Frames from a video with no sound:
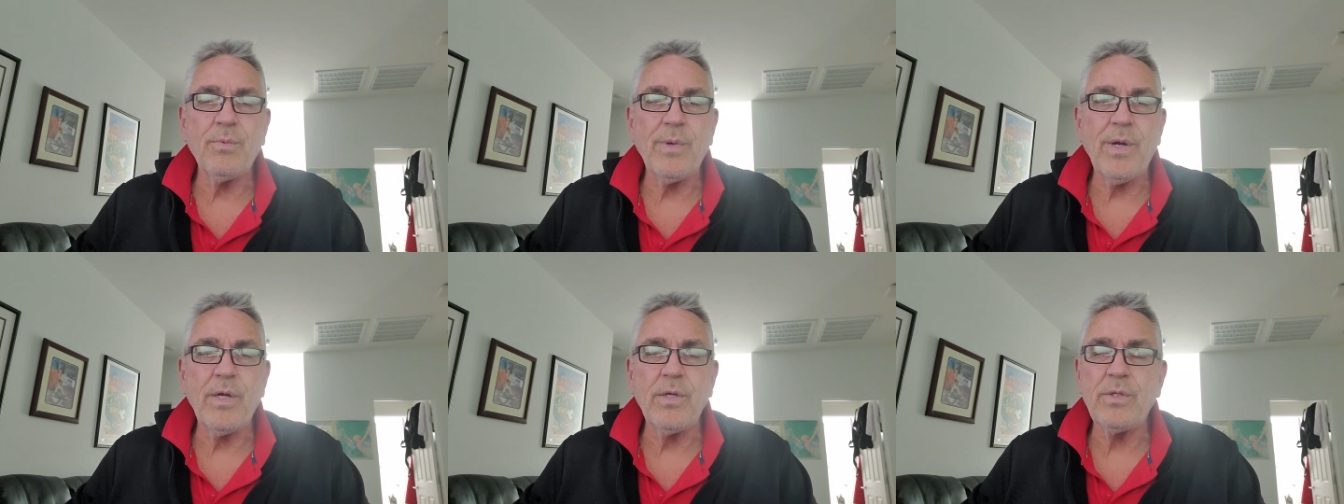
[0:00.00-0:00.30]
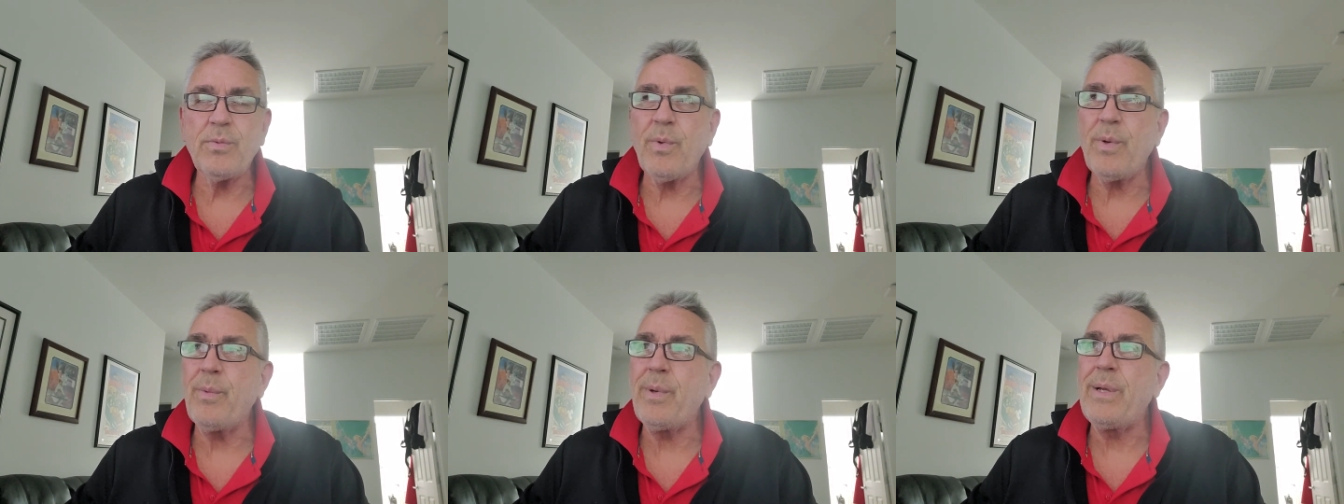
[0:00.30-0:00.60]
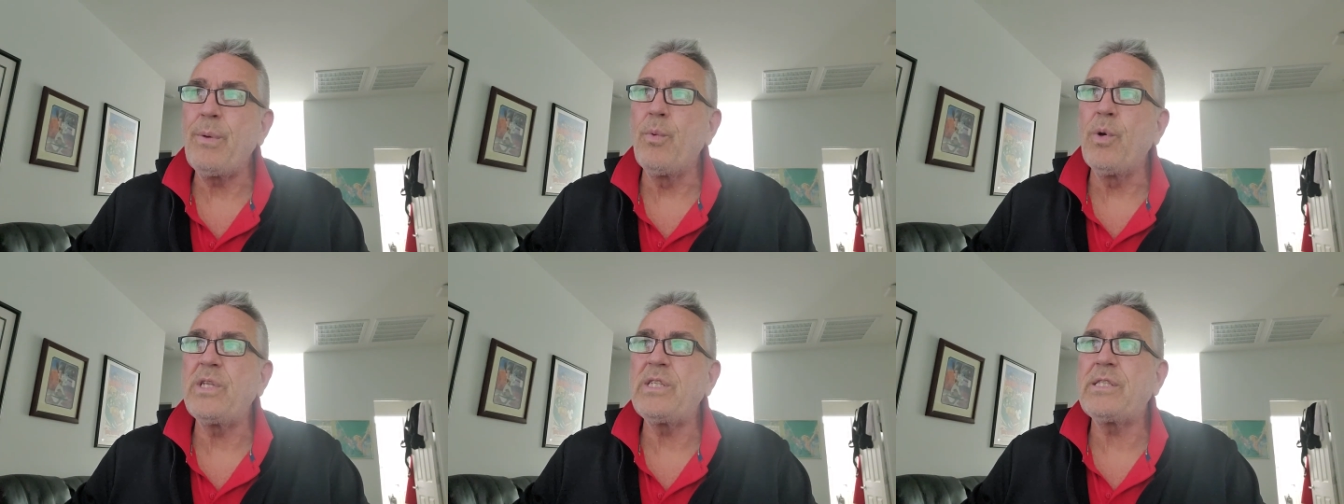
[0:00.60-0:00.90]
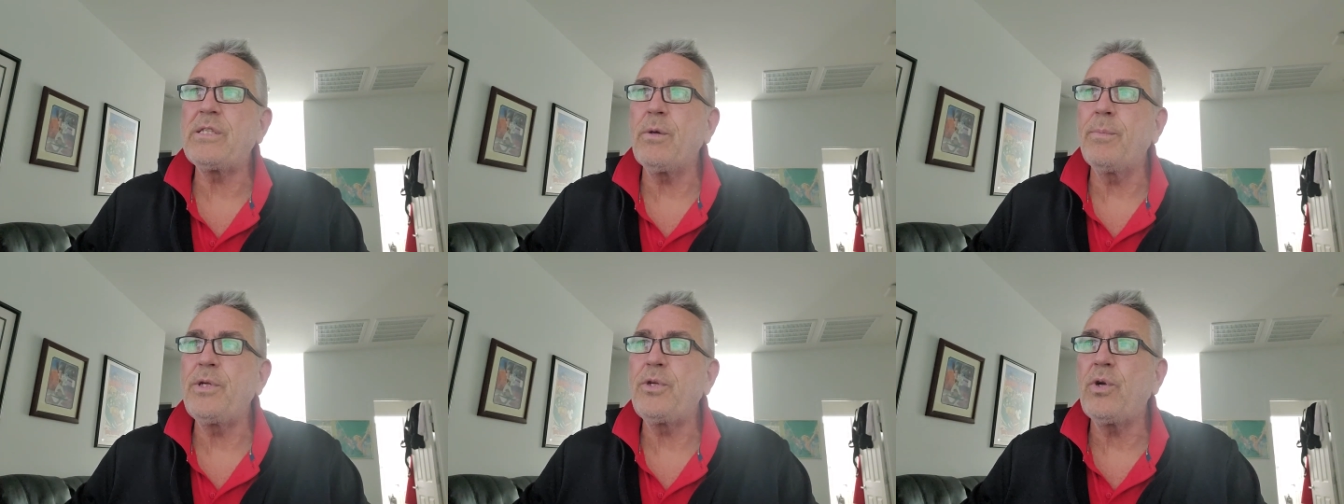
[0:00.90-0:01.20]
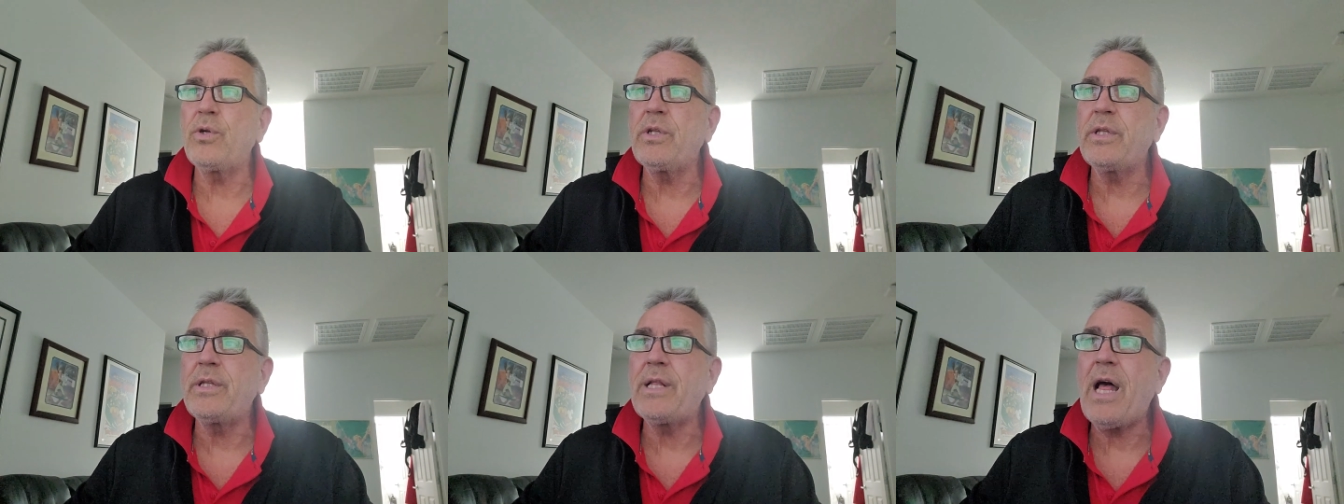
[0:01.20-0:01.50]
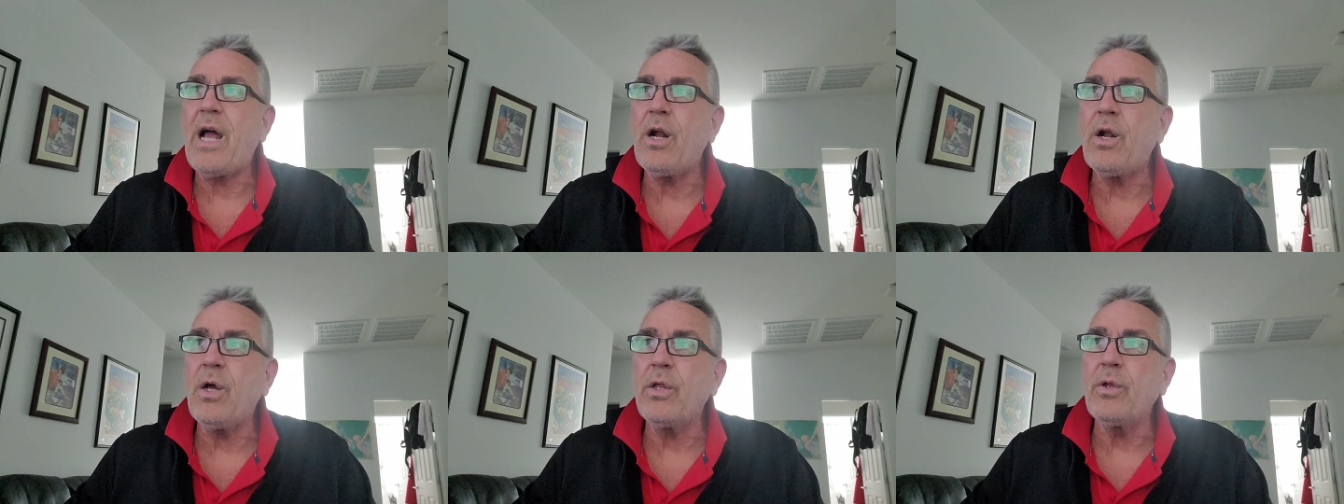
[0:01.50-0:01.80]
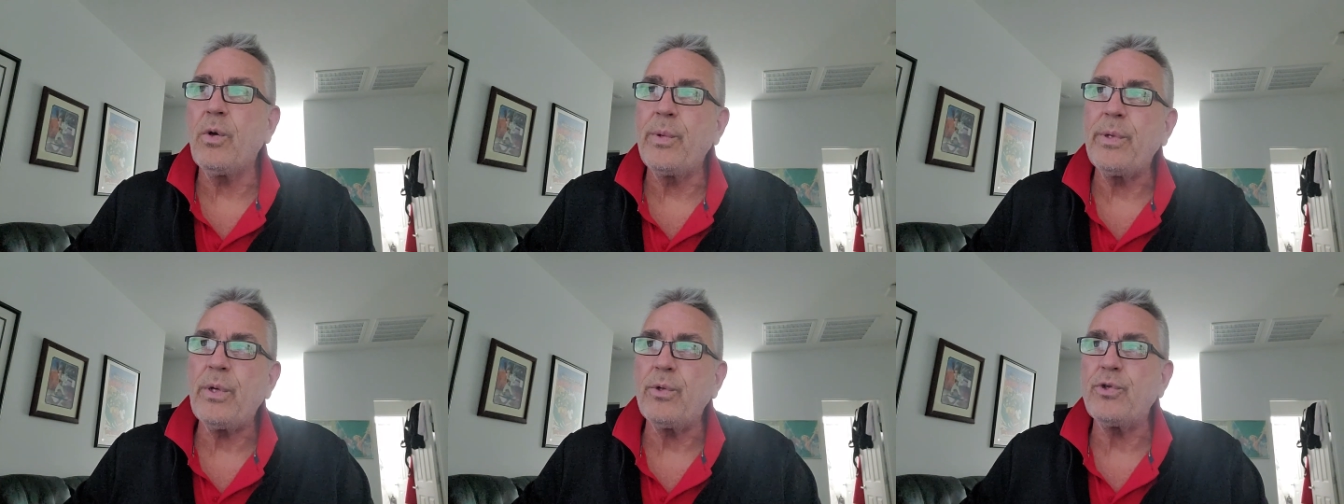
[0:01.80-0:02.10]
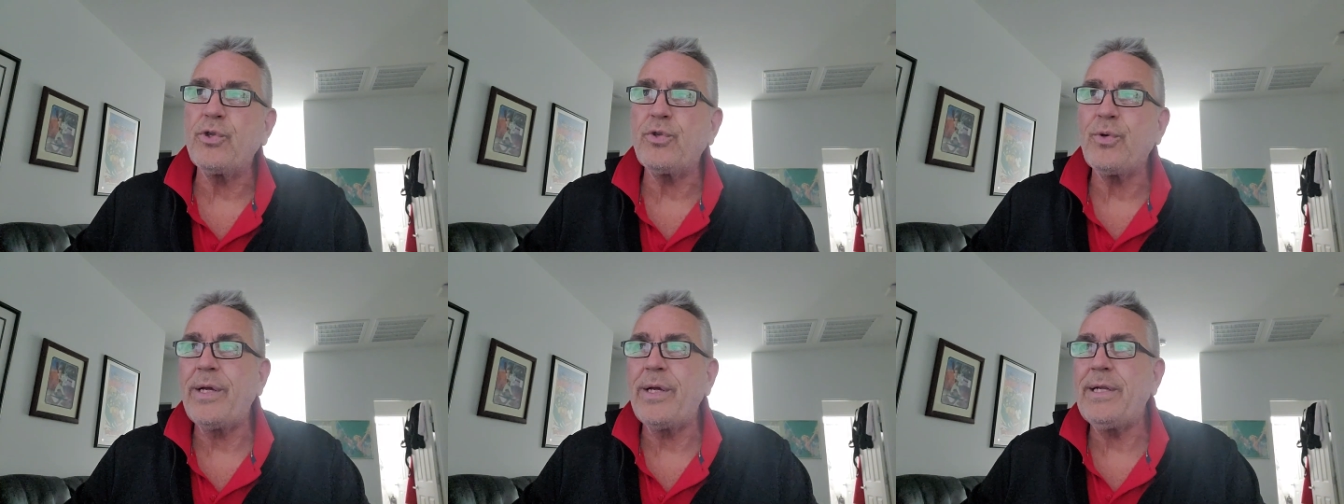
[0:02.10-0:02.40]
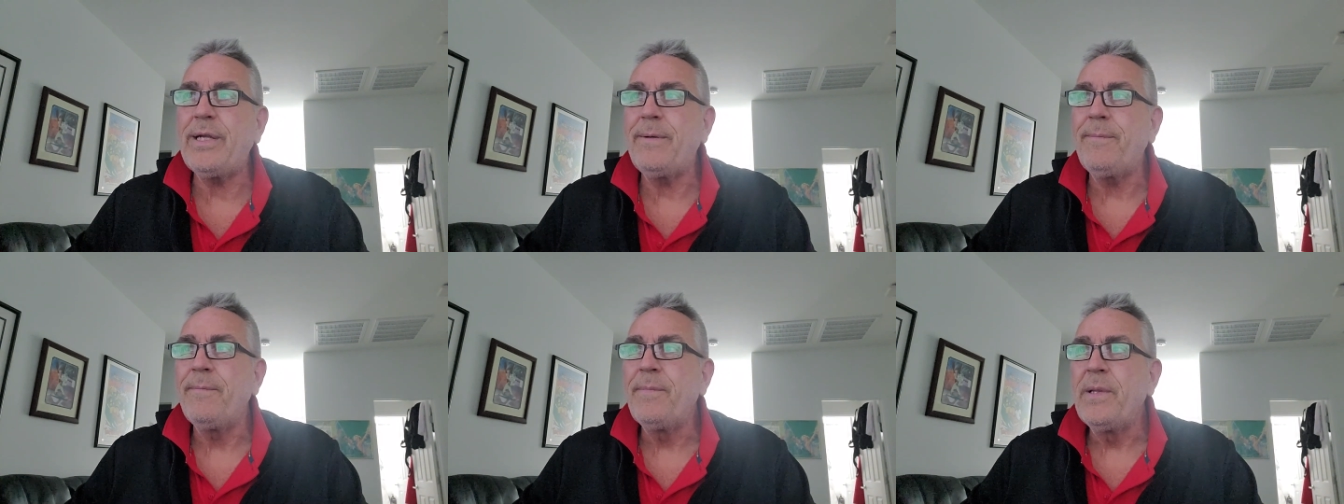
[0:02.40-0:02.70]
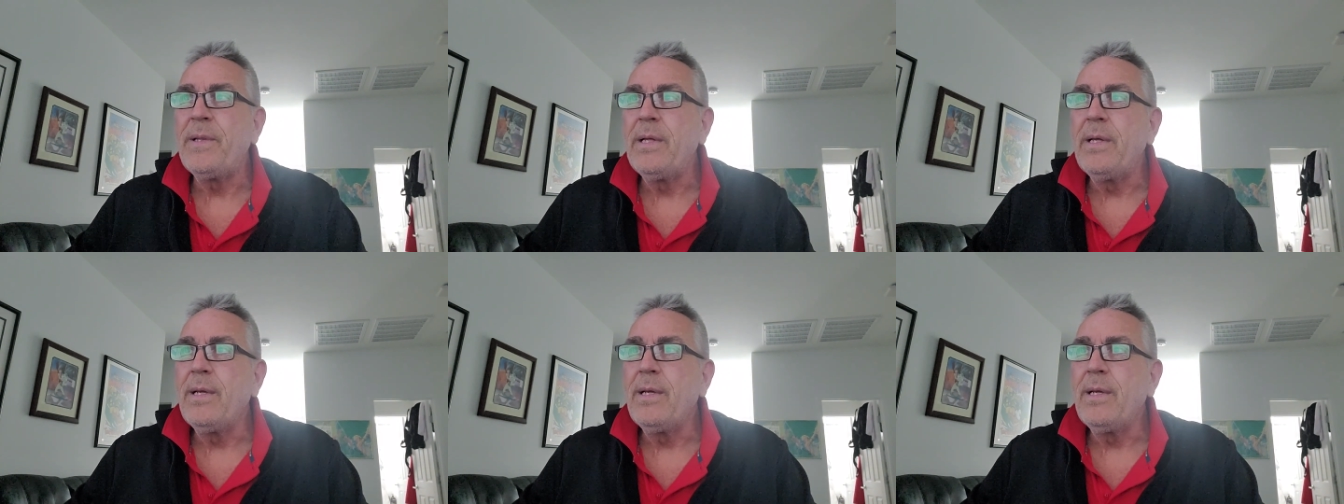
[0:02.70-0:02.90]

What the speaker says: We would still be short the dollar, although we don't trade it.